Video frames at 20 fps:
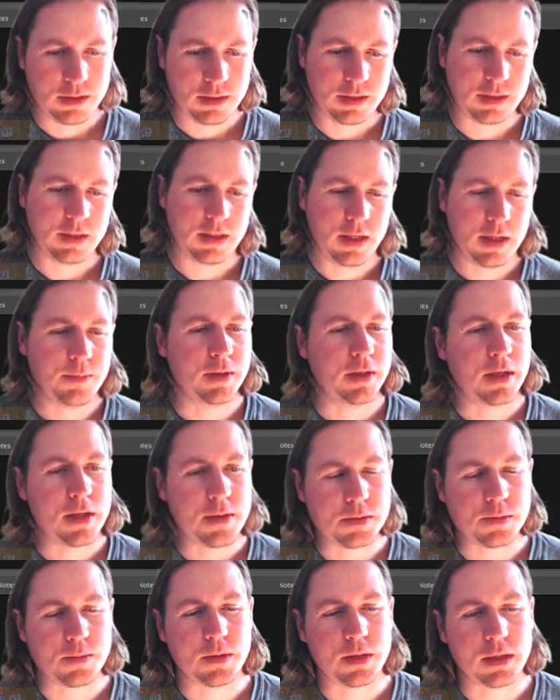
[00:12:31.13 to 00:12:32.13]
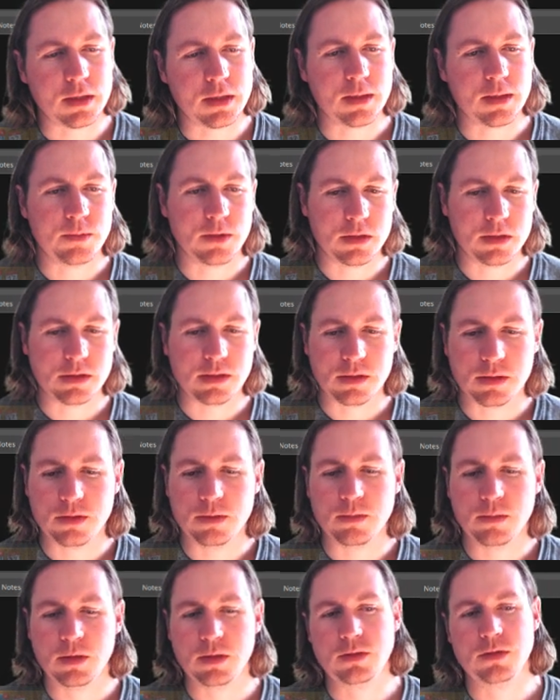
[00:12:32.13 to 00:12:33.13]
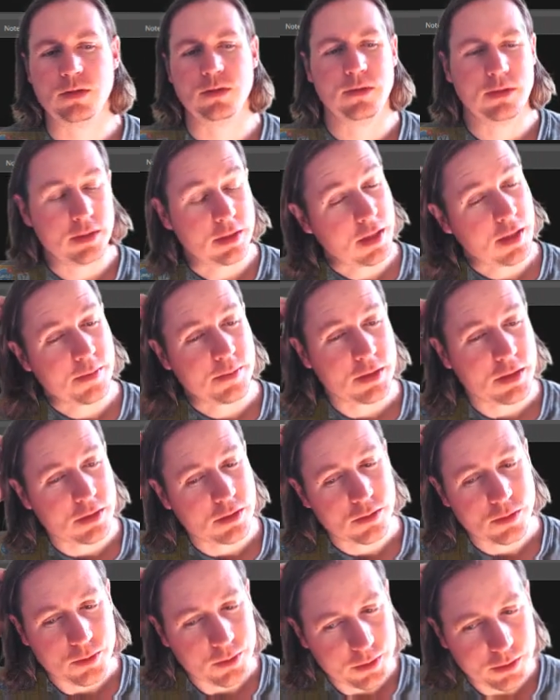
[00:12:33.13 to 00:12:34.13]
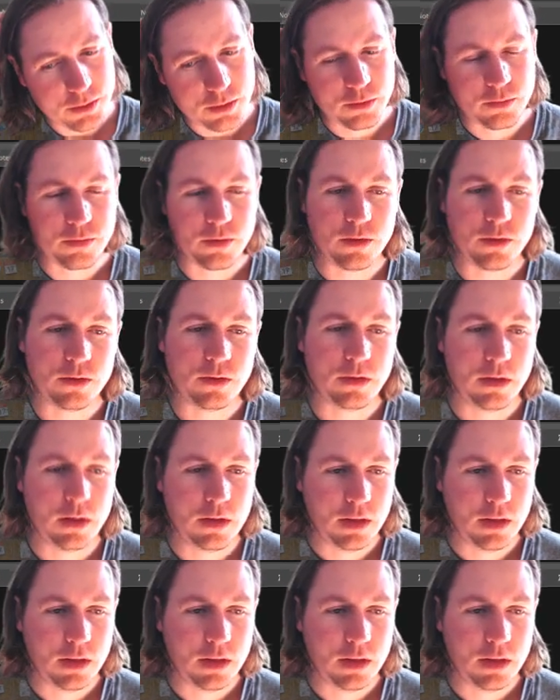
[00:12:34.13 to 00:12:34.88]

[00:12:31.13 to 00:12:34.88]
Like, hey, my name's Mike. I'm going to tell you about 2 times I saw a UFO.